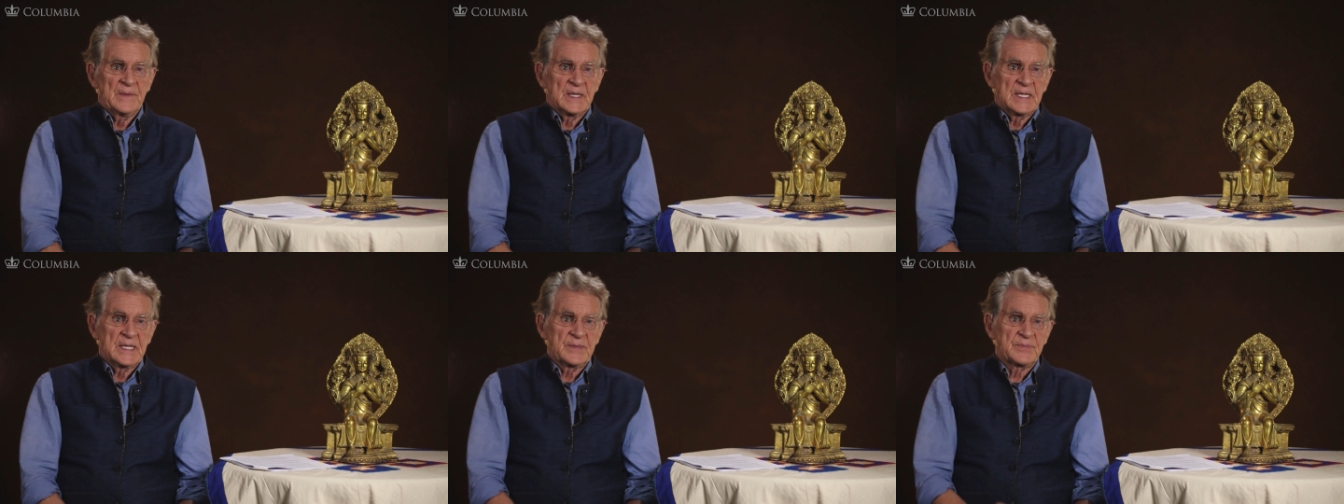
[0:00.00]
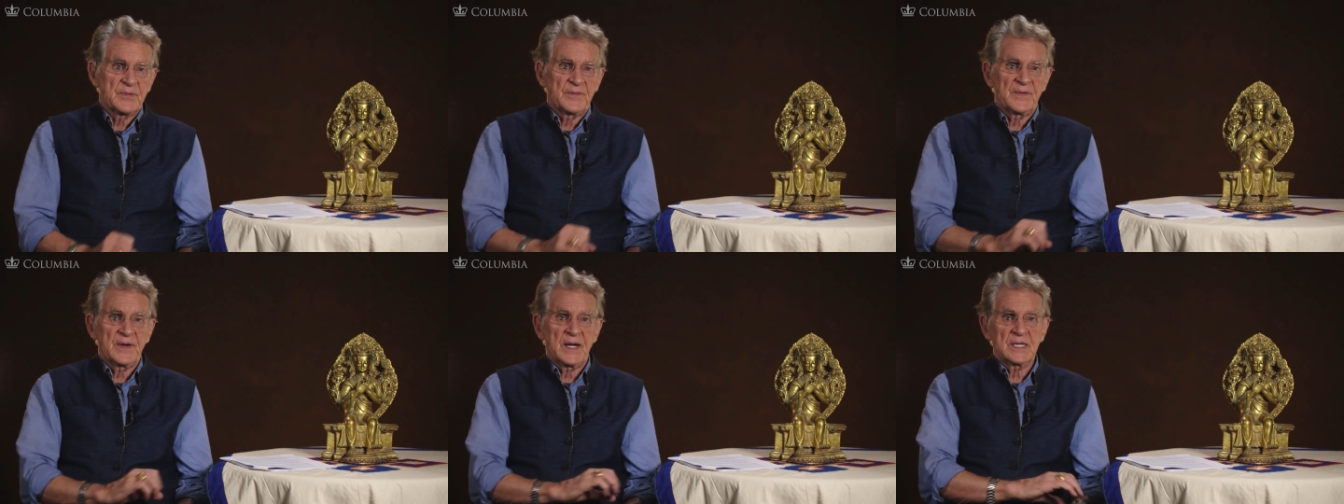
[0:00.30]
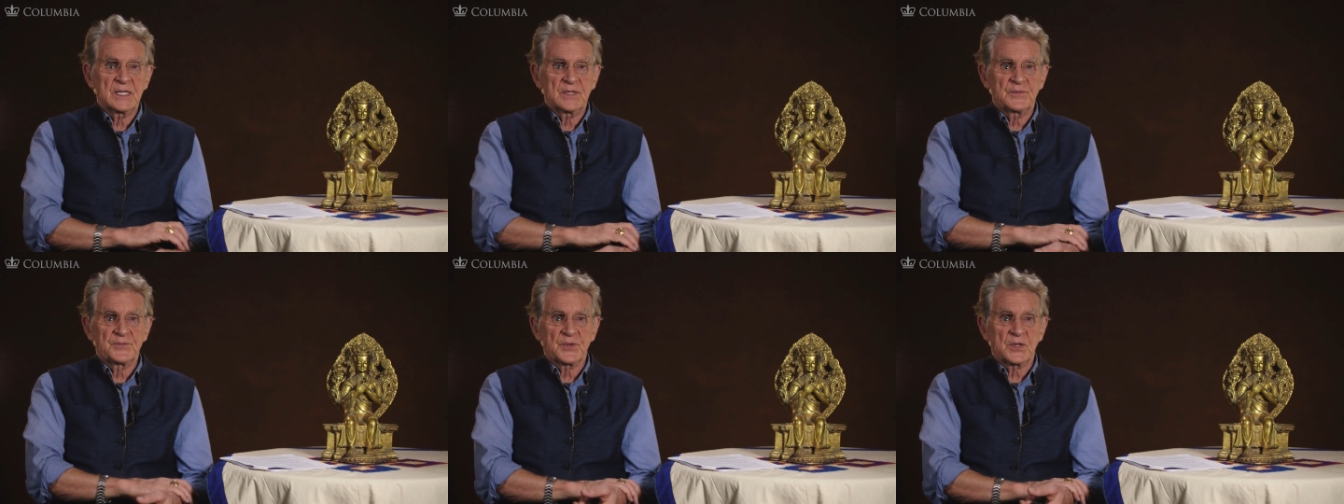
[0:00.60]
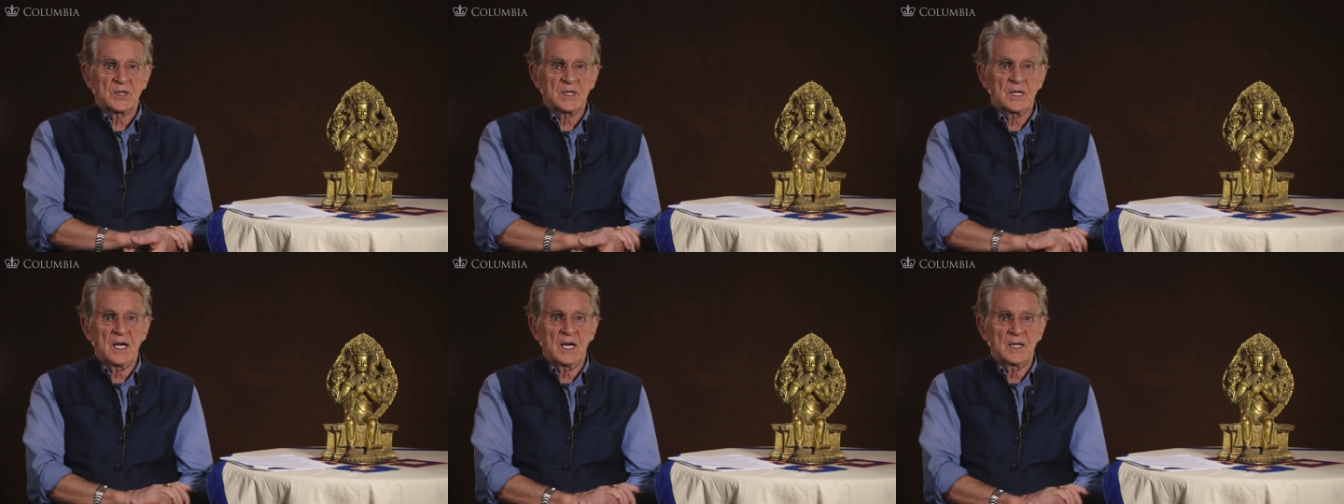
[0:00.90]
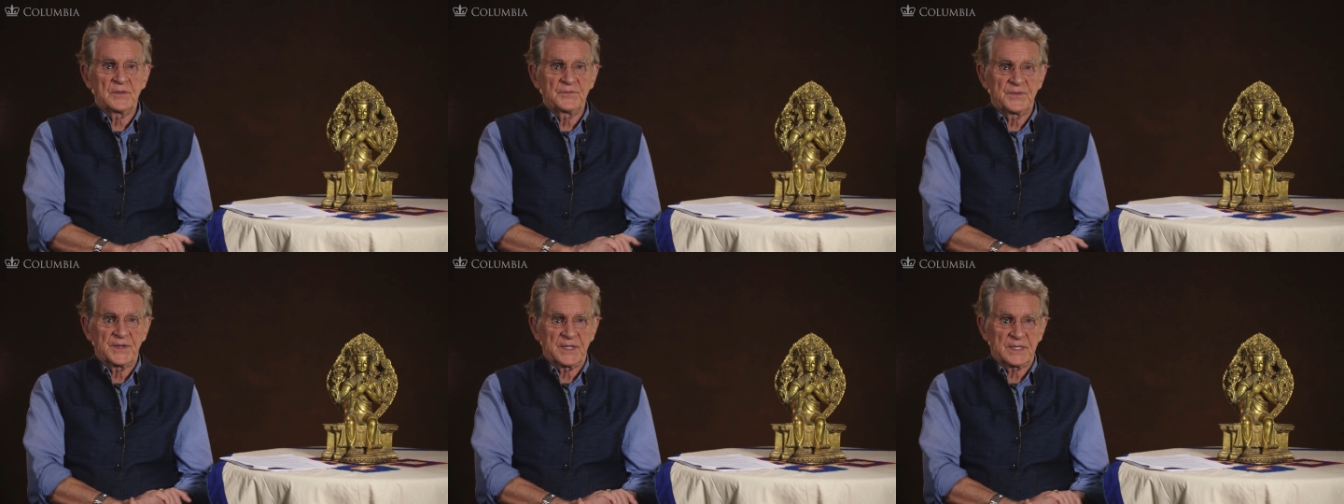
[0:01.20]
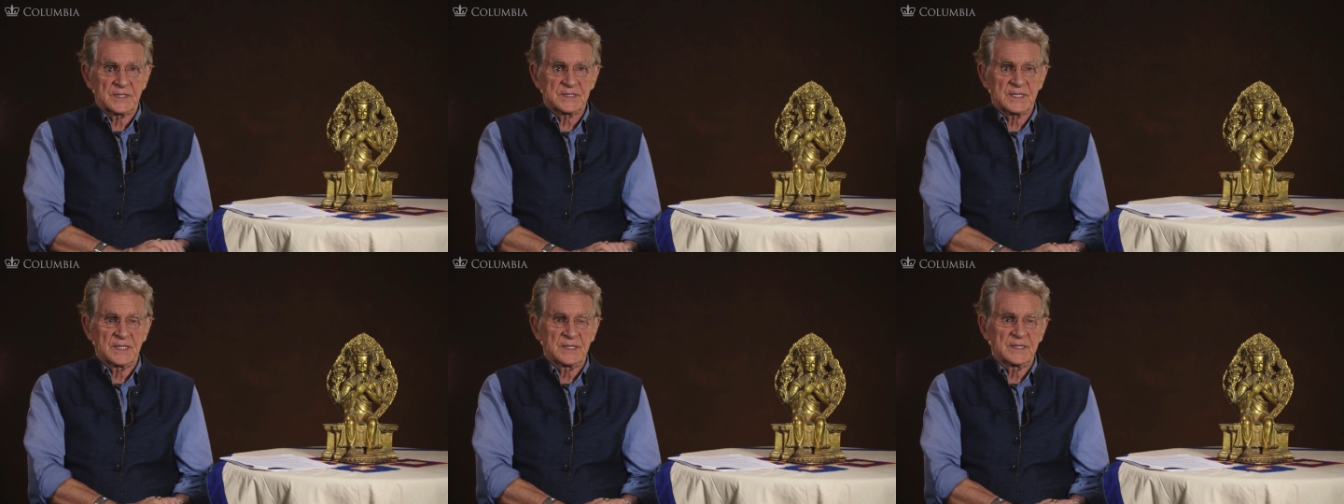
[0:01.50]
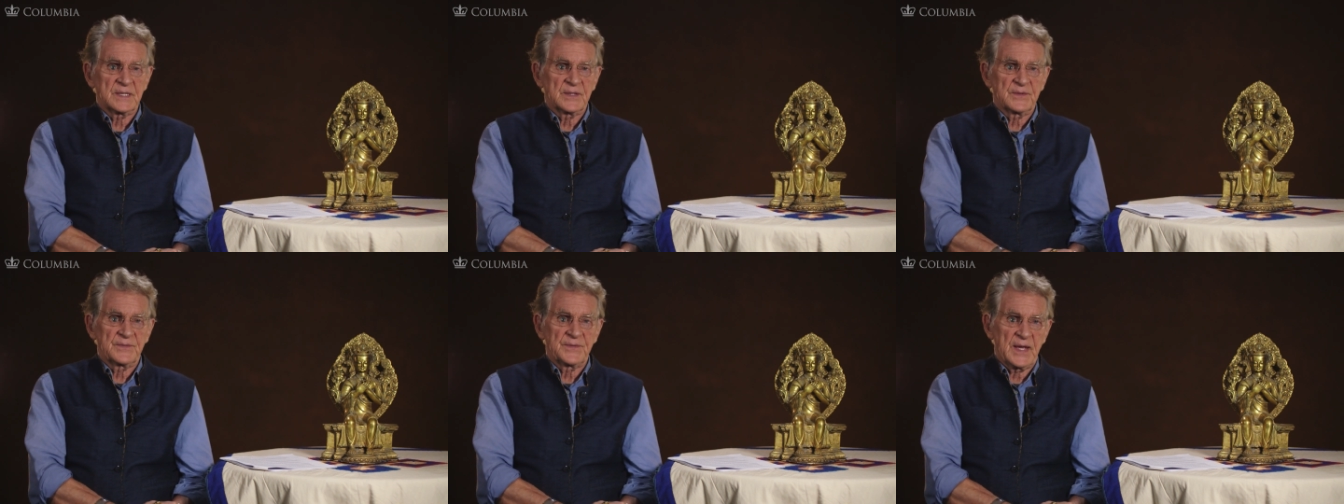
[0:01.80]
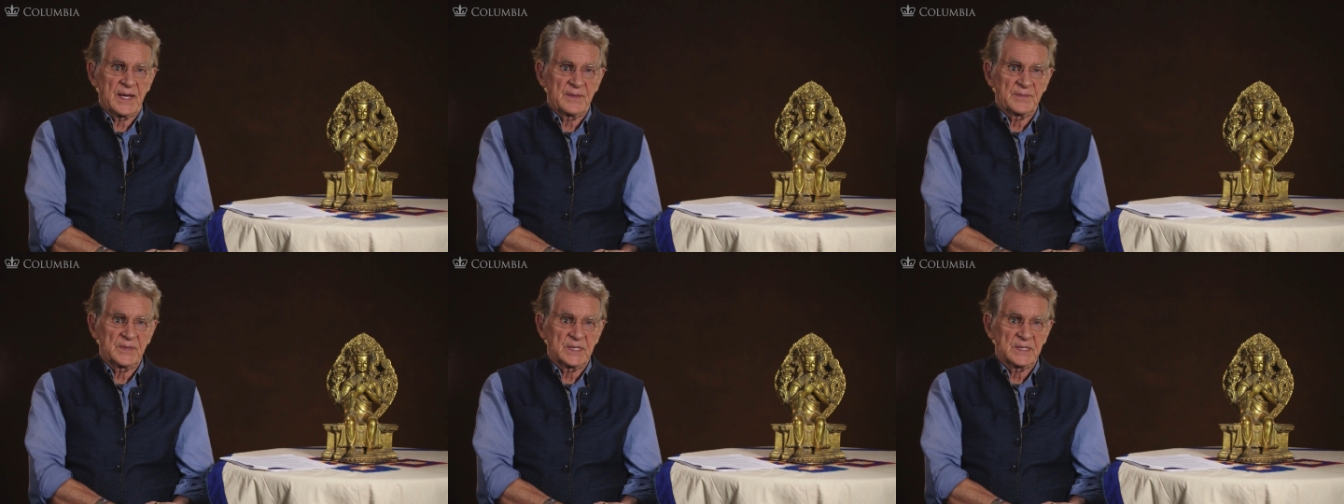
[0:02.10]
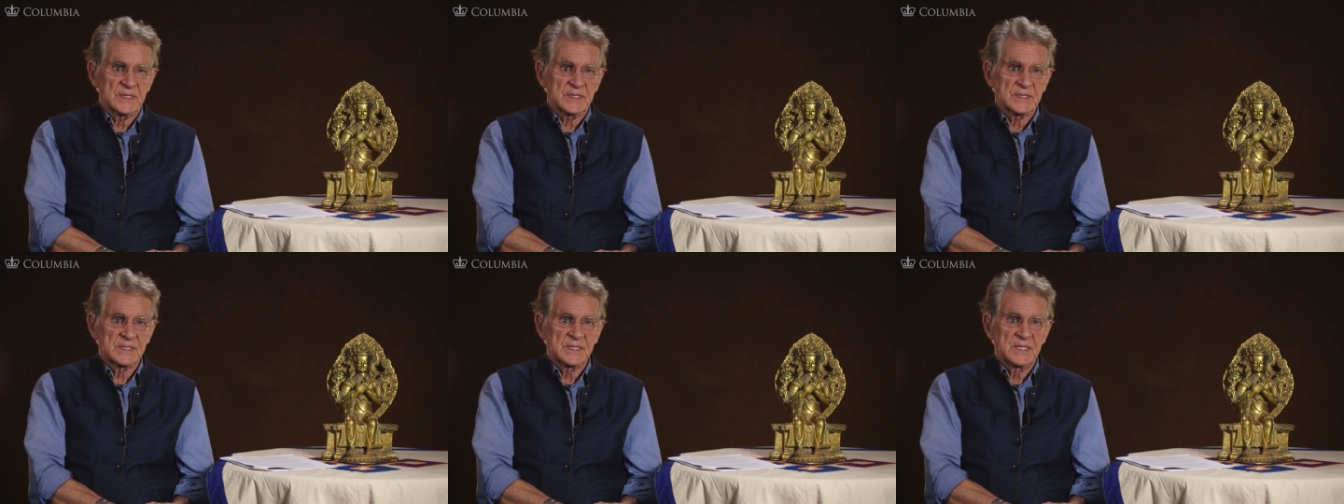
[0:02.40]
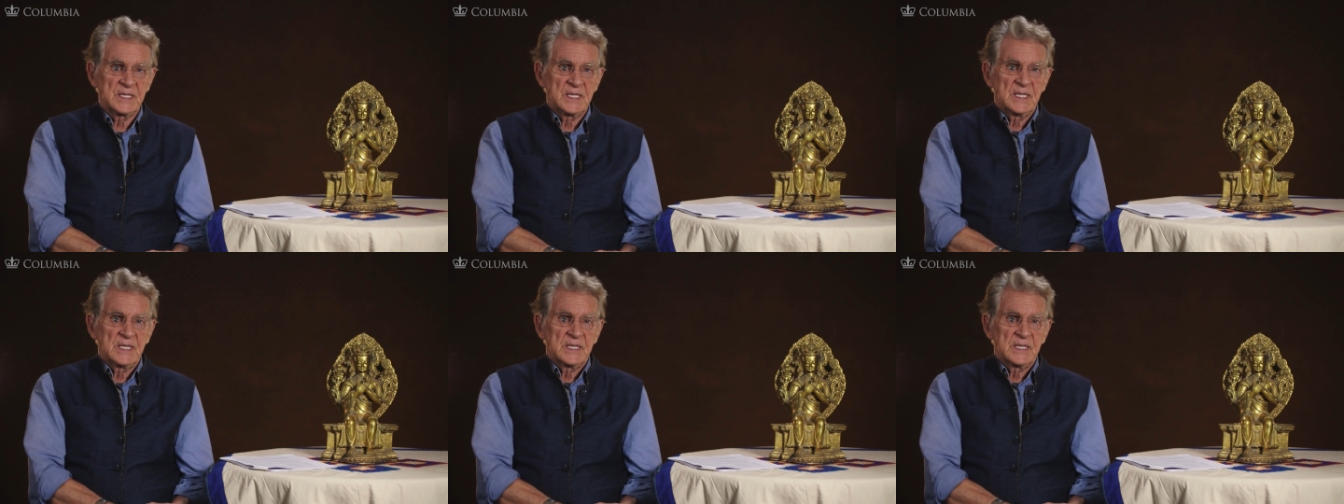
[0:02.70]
He provided for convicts and their families,